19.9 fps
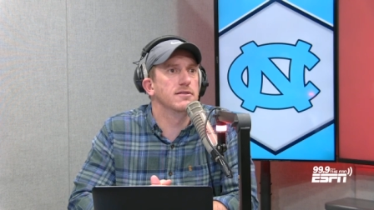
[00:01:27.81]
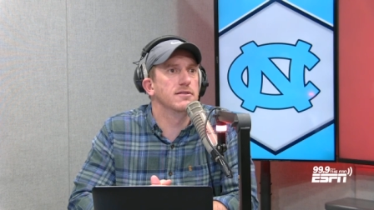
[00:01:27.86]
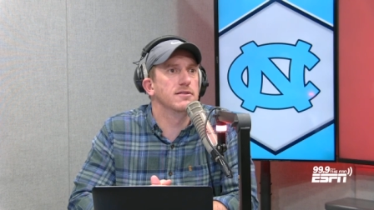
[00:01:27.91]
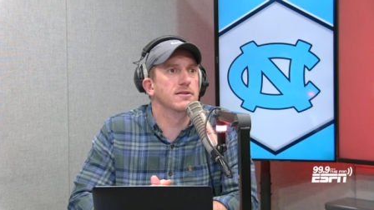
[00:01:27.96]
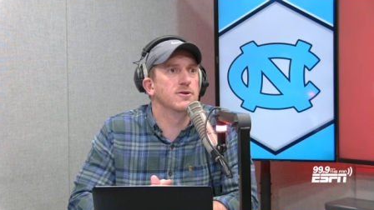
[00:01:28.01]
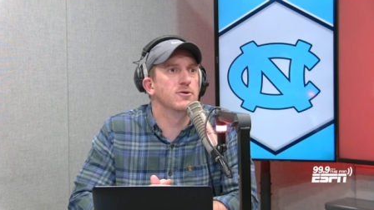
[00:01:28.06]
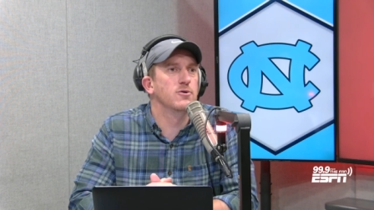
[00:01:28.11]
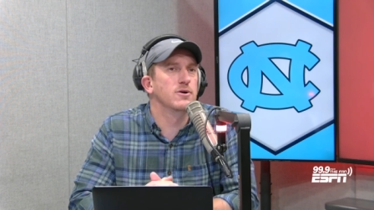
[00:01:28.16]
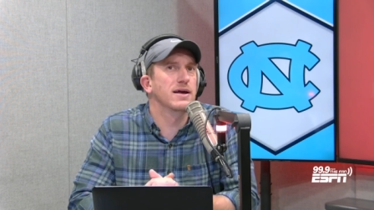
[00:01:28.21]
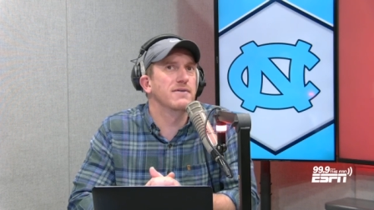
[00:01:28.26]

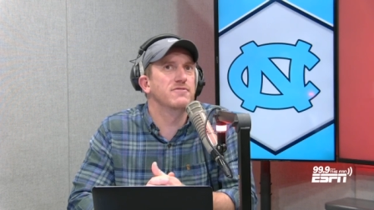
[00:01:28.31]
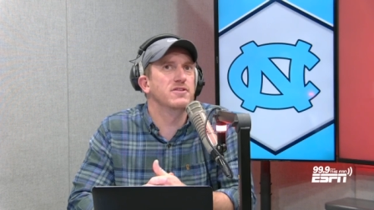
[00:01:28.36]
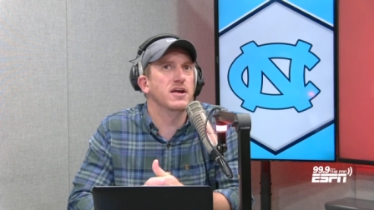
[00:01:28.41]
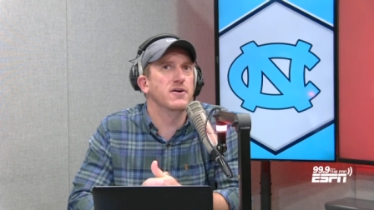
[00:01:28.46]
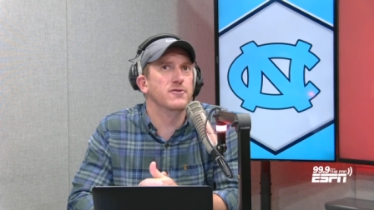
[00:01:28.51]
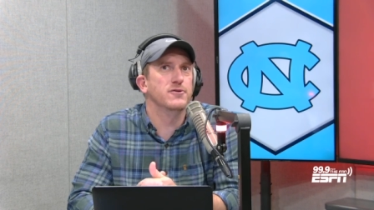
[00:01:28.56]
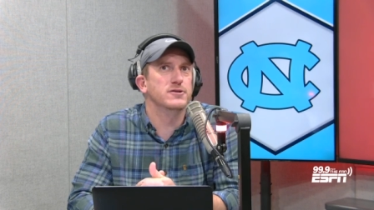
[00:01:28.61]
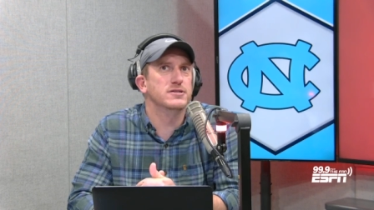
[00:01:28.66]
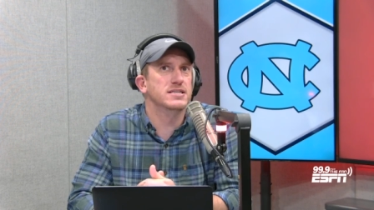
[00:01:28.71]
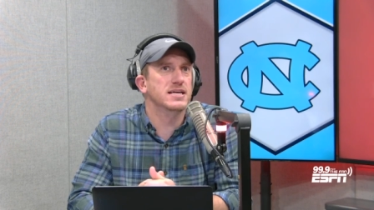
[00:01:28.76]
you don't have the
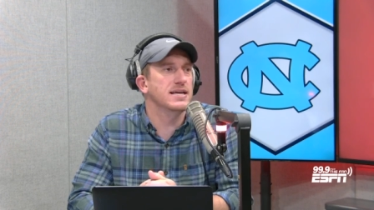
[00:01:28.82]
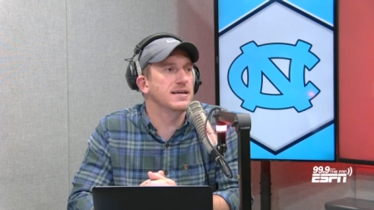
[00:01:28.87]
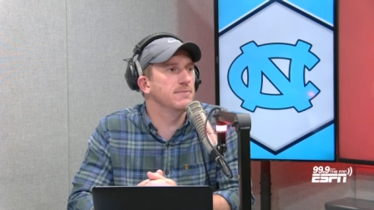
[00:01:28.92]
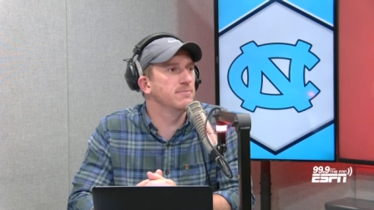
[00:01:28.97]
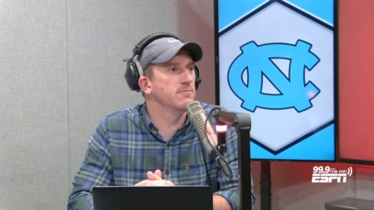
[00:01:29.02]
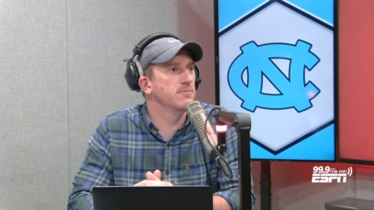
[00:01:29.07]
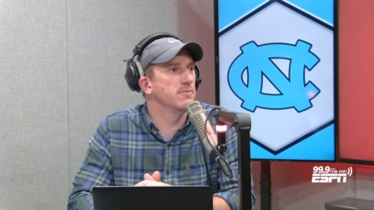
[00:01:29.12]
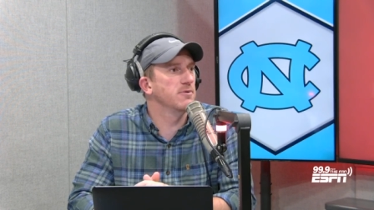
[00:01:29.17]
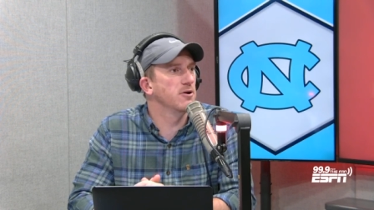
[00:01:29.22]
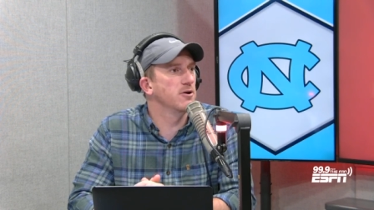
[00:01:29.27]
other
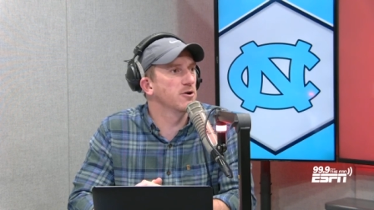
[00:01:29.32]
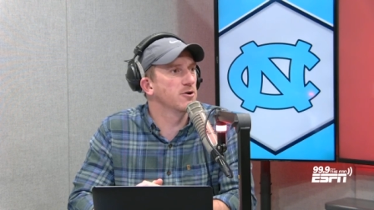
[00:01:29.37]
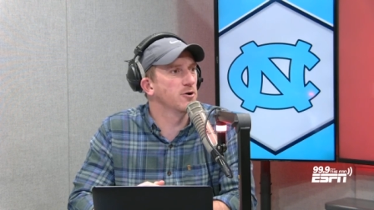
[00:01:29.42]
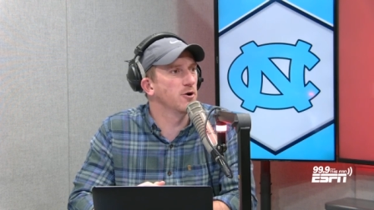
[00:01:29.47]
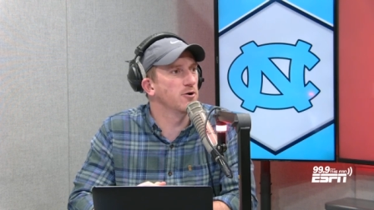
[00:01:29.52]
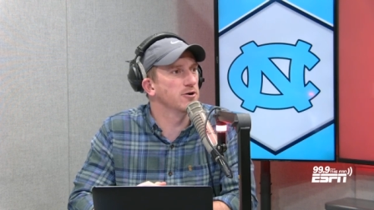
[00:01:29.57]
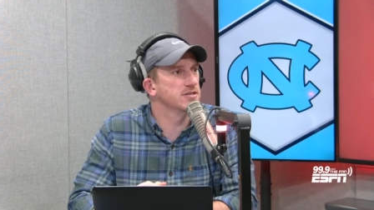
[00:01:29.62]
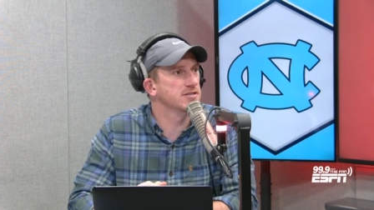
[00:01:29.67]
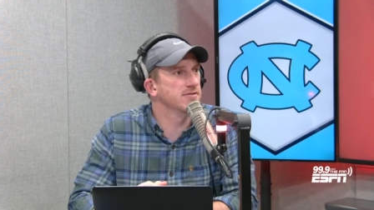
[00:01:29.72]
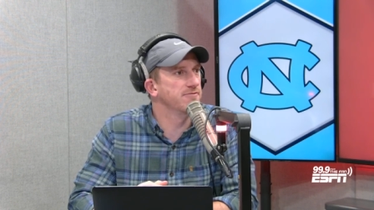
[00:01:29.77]
team
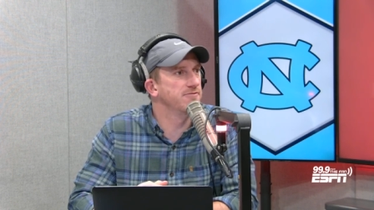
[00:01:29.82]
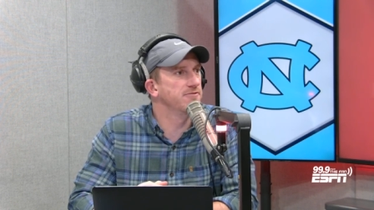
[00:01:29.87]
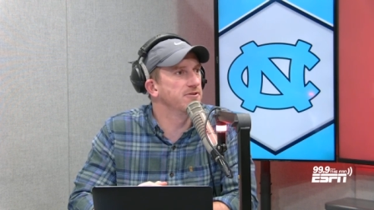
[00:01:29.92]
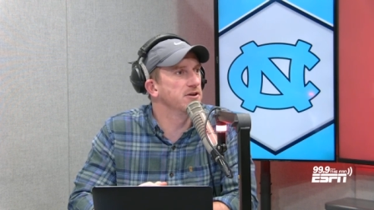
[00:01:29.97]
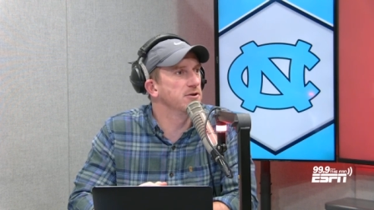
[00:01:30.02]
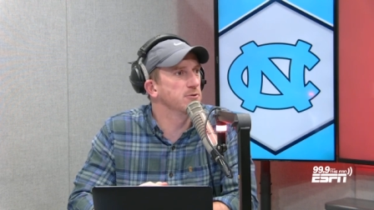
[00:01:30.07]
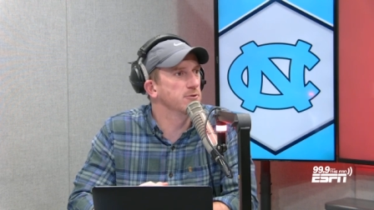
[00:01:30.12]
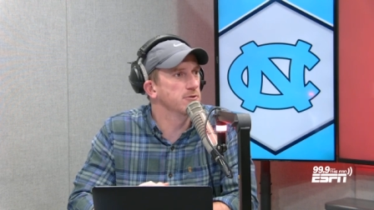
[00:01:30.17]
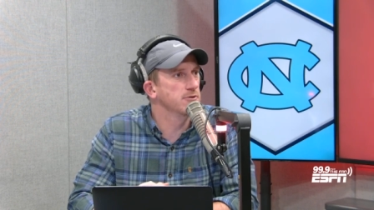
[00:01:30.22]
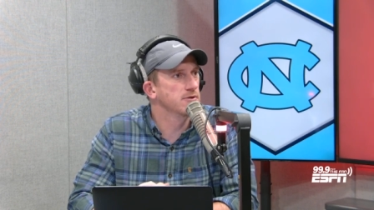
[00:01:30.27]
across the
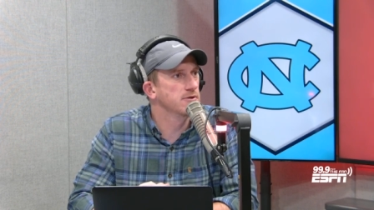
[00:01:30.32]
field.